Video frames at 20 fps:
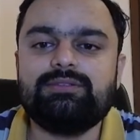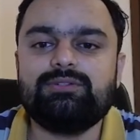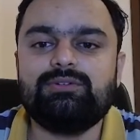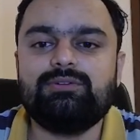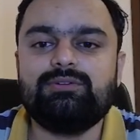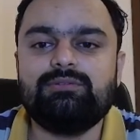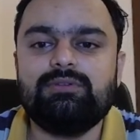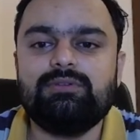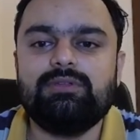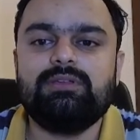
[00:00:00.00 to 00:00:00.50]

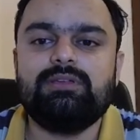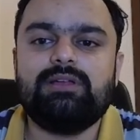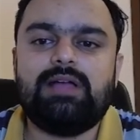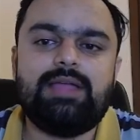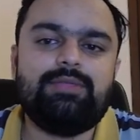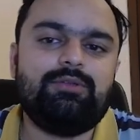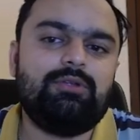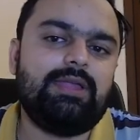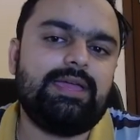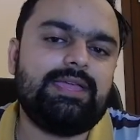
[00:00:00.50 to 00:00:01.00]
So
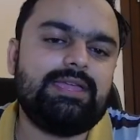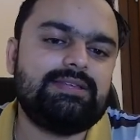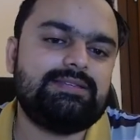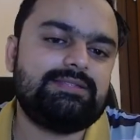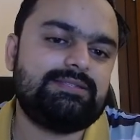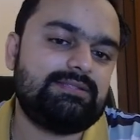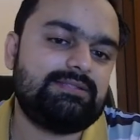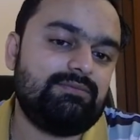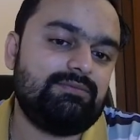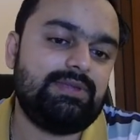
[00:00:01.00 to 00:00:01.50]
I thought like
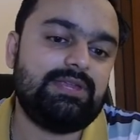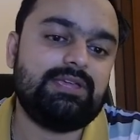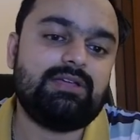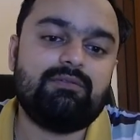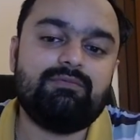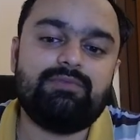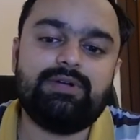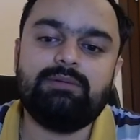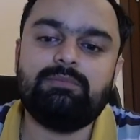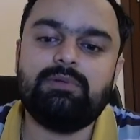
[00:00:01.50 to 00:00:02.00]
it's a very
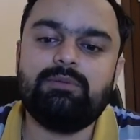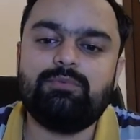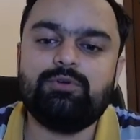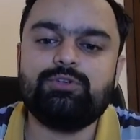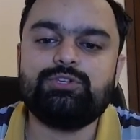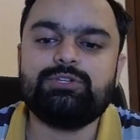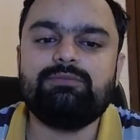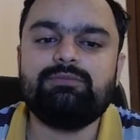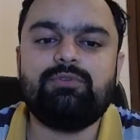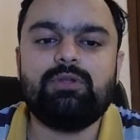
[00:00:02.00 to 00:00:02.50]
comfortable
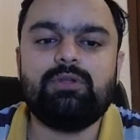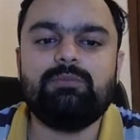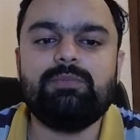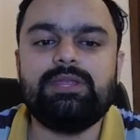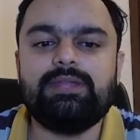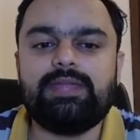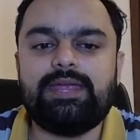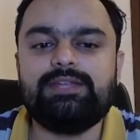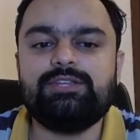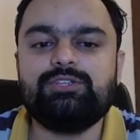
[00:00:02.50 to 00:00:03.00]
position for
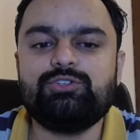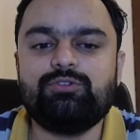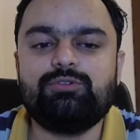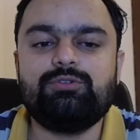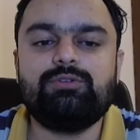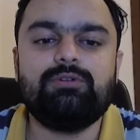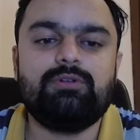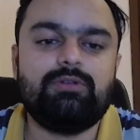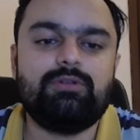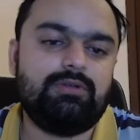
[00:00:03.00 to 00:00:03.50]
me. Knight
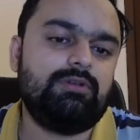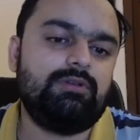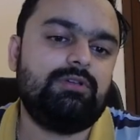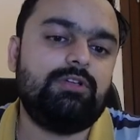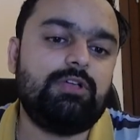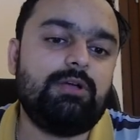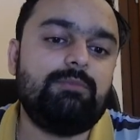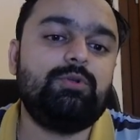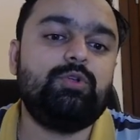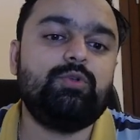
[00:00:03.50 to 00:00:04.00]
should
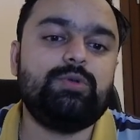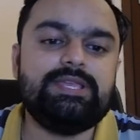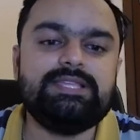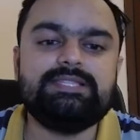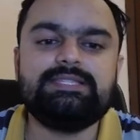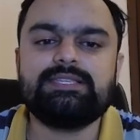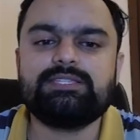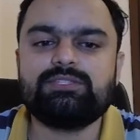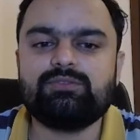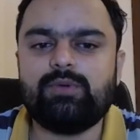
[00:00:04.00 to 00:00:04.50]
come to
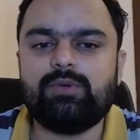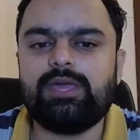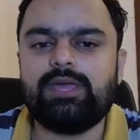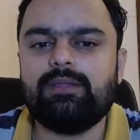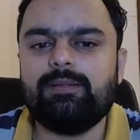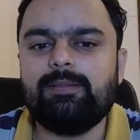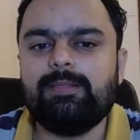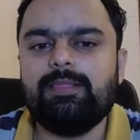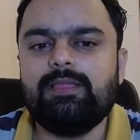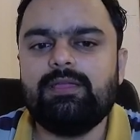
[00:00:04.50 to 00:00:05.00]
e6
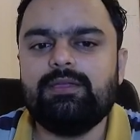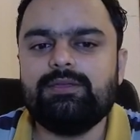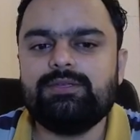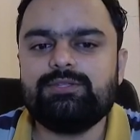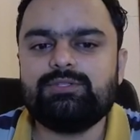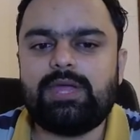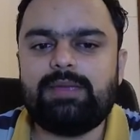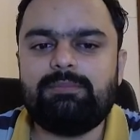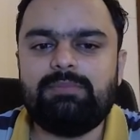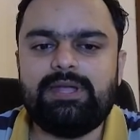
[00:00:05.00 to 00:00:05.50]
square.
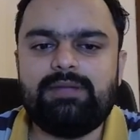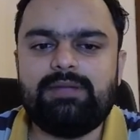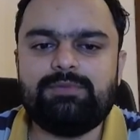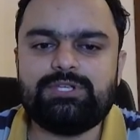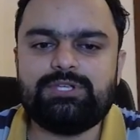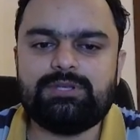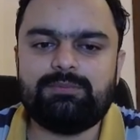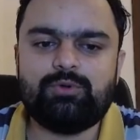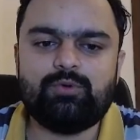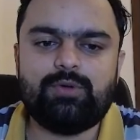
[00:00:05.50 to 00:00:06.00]
So I played
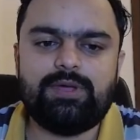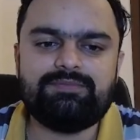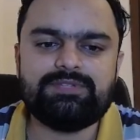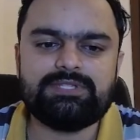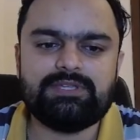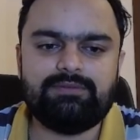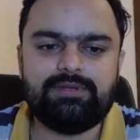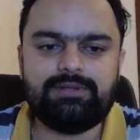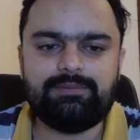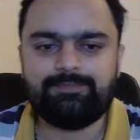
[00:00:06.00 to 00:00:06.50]
bishop to
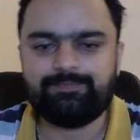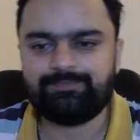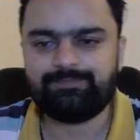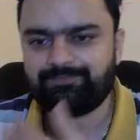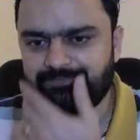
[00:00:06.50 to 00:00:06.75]
f7.